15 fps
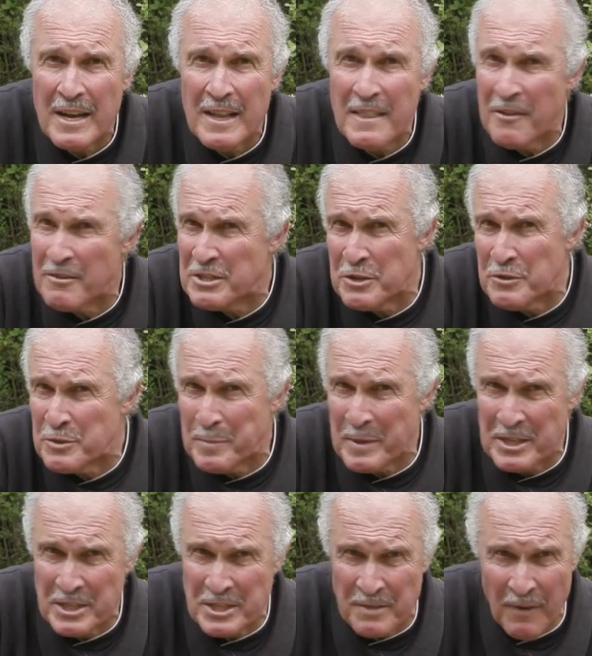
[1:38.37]
There are two
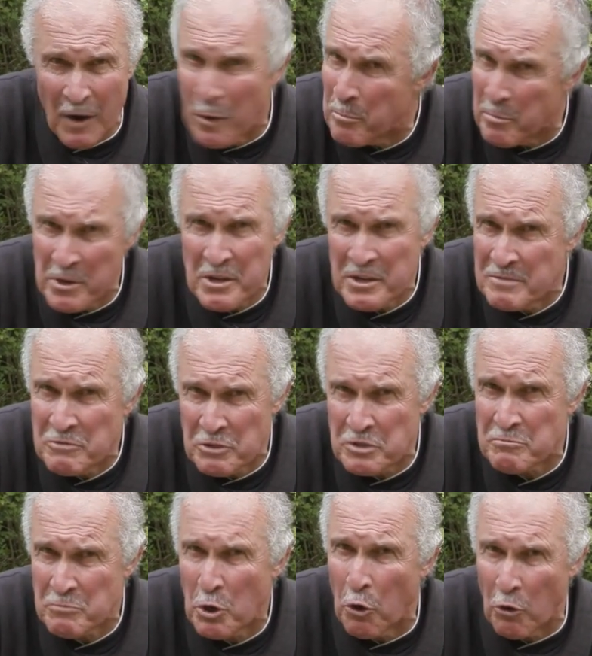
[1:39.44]
species of oak, but you can just
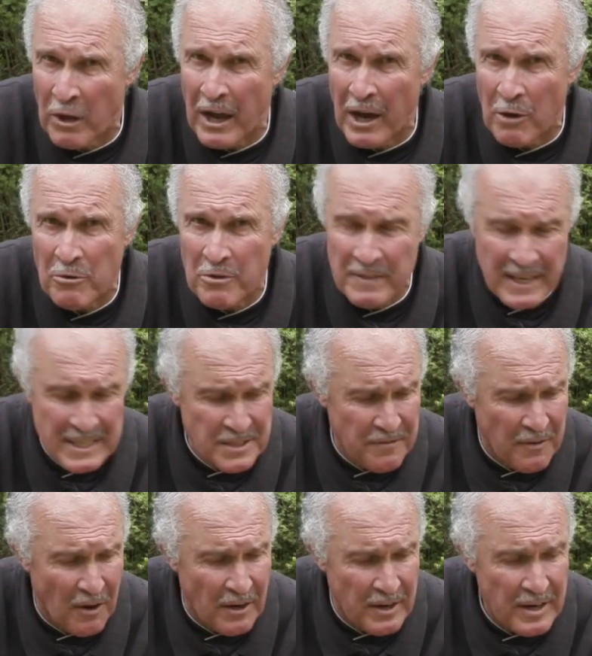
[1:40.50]
call it oak, that's
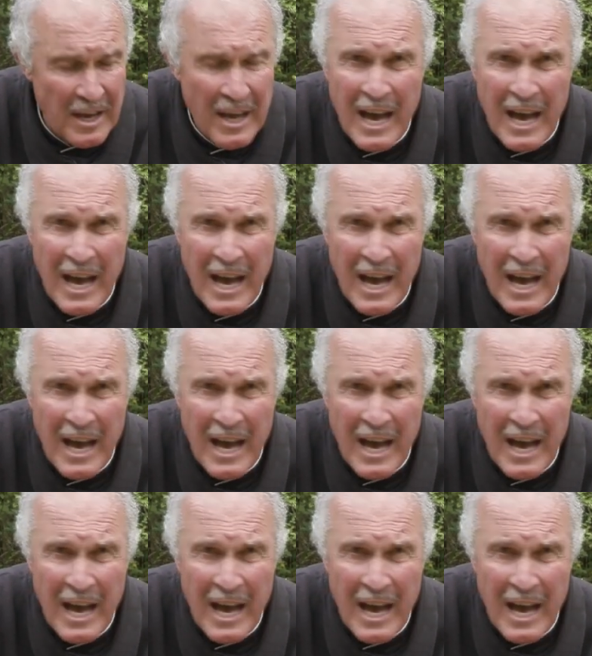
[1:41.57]
fine.